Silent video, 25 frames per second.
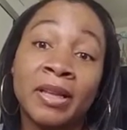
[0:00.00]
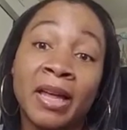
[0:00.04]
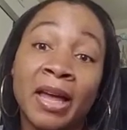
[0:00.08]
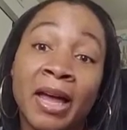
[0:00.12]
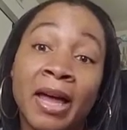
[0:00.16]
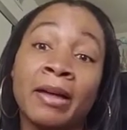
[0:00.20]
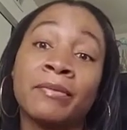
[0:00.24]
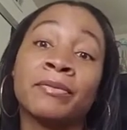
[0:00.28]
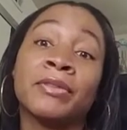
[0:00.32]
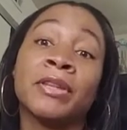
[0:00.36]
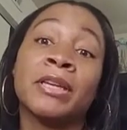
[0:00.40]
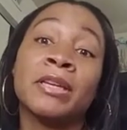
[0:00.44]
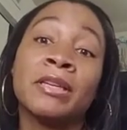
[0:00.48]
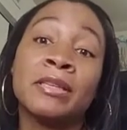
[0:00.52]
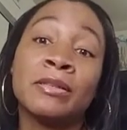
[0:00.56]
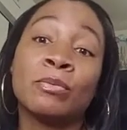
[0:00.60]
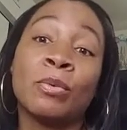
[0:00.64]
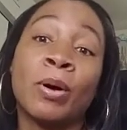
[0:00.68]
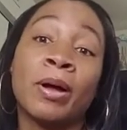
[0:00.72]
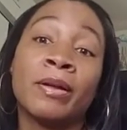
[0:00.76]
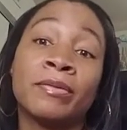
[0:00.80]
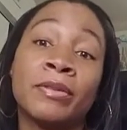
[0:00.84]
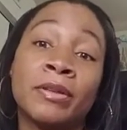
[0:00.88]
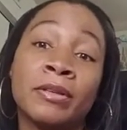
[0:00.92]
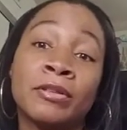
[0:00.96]
after his
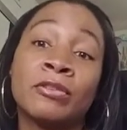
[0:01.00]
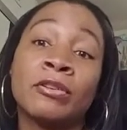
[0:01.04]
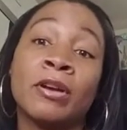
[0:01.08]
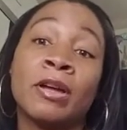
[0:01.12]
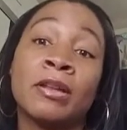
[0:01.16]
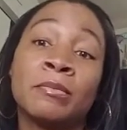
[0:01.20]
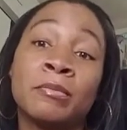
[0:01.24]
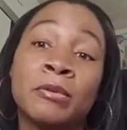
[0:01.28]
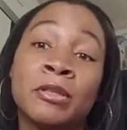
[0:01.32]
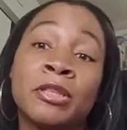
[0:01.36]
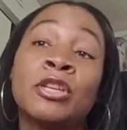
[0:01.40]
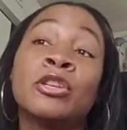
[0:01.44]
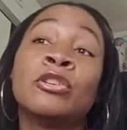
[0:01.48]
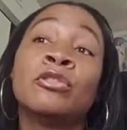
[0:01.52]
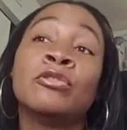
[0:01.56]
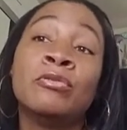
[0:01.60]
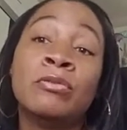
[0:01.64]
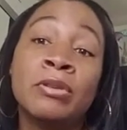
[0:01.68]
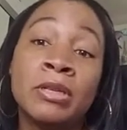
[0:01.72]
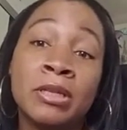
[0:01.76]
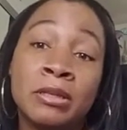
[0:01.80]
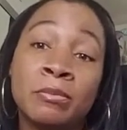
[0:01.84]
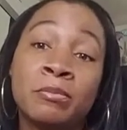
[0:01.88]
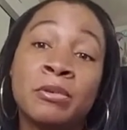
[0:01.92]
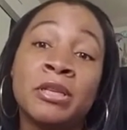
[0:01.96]
wife done tried to be, you
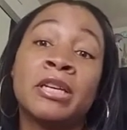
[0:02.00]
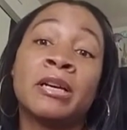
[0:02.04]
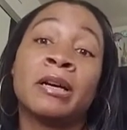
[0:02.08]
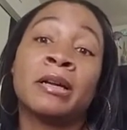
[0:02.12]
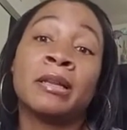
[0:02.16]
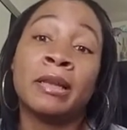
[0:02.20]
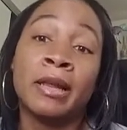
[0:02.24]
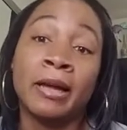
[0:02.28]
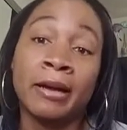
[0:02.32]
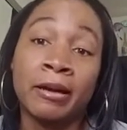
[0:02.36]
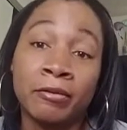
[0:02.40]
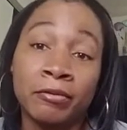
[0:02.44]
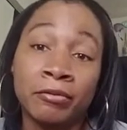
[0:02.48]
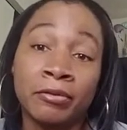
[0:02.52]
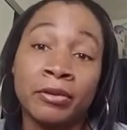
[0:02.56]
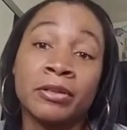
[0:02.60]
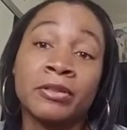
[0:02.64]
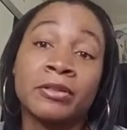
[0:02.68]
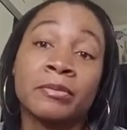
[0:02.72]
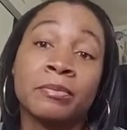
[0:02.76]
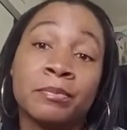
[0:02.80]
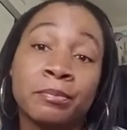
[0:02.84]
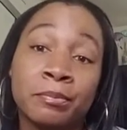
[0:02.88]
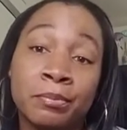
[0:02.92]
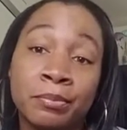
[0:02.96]
need to be gut like a
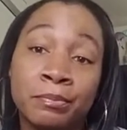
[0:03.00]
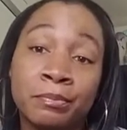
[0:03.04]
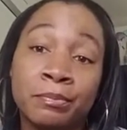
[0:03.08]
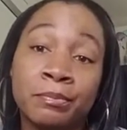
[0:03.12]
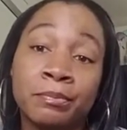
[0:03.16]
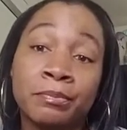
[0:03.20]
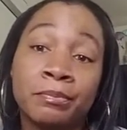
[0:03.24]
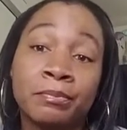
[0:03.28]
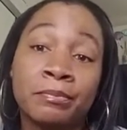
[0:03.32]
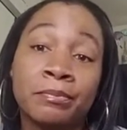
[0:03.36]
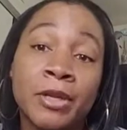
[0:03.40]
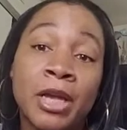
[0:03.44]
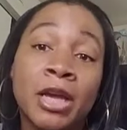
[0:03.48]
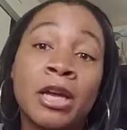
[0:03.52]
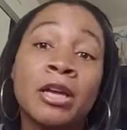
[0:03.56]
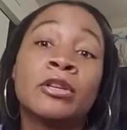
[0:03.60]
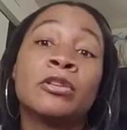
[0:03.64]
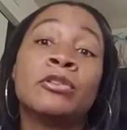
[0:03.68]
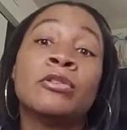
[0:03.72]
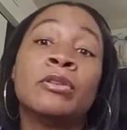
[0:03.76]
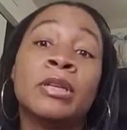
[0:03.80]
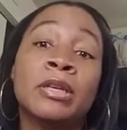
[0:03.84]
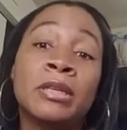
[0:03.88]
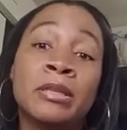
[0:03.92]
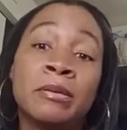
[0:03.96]
fish.
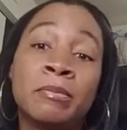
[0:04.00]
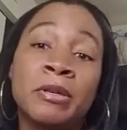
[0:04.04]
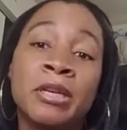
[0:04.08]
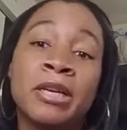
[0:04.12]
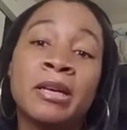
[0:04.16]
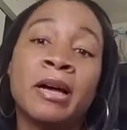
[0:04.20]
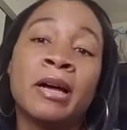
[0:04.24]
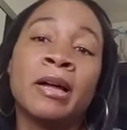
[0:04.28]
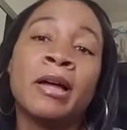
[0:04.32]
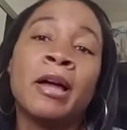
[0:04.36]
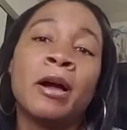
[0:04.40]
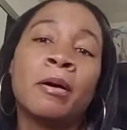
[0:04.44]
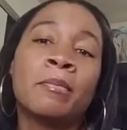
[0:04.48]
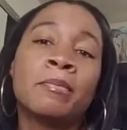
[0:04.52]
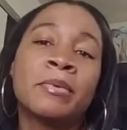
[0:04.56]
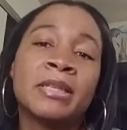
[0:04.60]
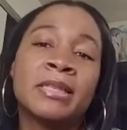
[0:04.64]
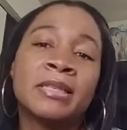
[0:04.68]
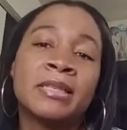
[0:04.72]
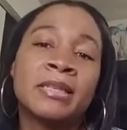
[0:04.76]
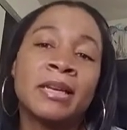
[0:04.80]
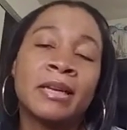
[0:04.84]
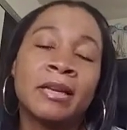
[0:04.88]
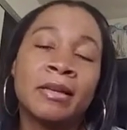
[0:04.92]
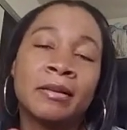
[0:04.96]
You need to be gut. But
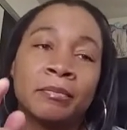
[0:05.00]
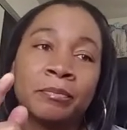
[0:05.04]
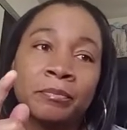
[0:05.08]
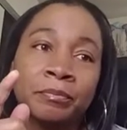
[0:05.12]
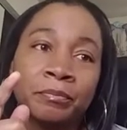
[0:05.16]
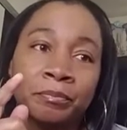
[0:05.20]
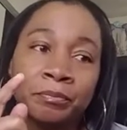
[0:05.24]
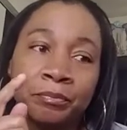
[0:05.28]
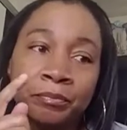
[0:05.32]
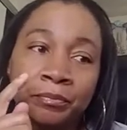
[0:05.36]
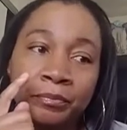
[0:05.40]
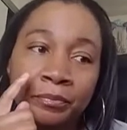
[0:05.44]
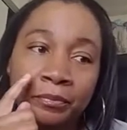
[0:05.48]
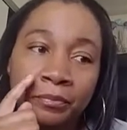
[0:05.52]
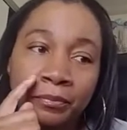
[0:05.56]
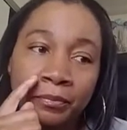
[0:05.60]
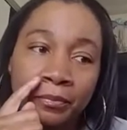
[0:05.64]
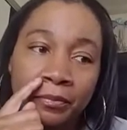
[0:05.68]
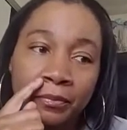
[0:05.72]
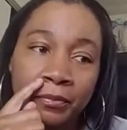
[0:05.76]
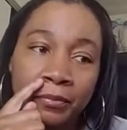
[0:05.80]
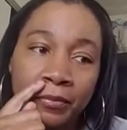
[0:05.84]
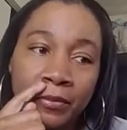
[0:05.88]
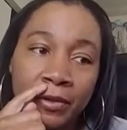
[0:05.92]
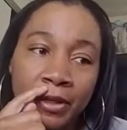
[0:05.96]
see,
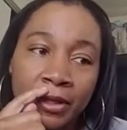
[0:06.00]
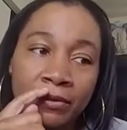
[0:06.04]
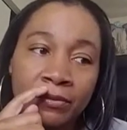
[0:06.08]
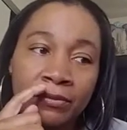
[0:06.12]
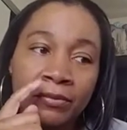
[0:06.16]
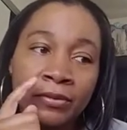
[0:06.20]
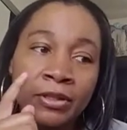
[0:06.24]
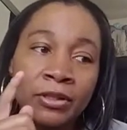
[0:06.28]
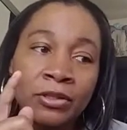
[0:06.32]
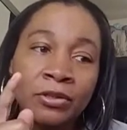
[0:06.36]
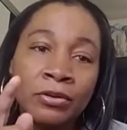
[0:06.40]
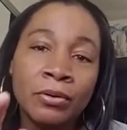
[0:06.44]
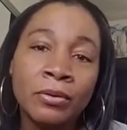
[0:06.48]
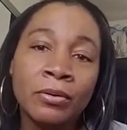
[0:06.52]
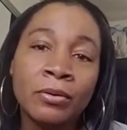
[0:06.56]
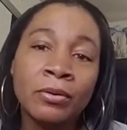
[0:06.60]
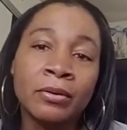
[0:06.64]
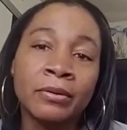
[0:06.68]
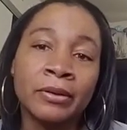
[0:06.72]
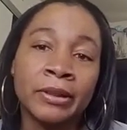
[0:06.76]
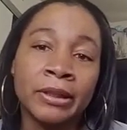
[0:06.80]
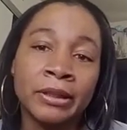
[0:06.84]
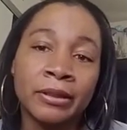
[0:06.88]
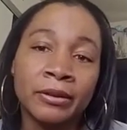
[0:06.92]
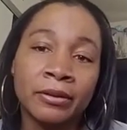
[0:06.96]

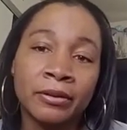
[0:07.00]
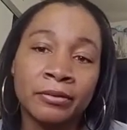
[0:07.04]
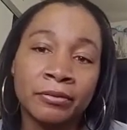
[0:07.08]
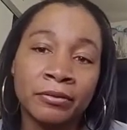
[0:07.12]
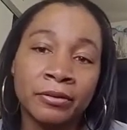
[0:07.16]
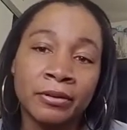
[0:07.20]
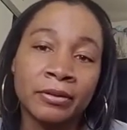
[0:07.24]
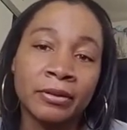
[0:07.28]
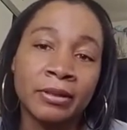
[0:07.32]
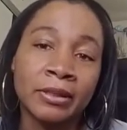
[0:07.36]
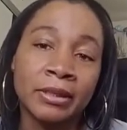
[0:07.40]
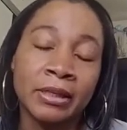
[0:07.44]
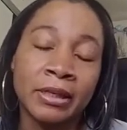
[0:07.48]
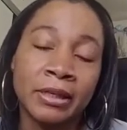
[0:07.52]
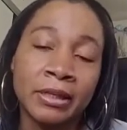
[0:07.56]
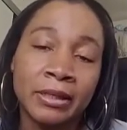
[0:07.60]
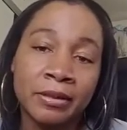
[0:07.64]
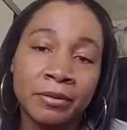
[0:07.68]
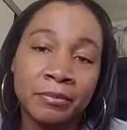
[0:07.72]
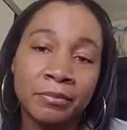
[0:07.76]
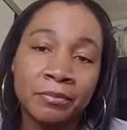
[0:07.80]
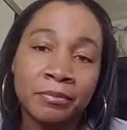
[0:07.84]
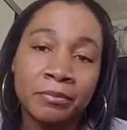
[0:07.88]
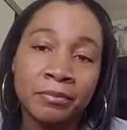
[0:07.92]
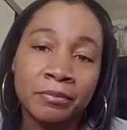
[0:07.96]
Victoria, the first lady,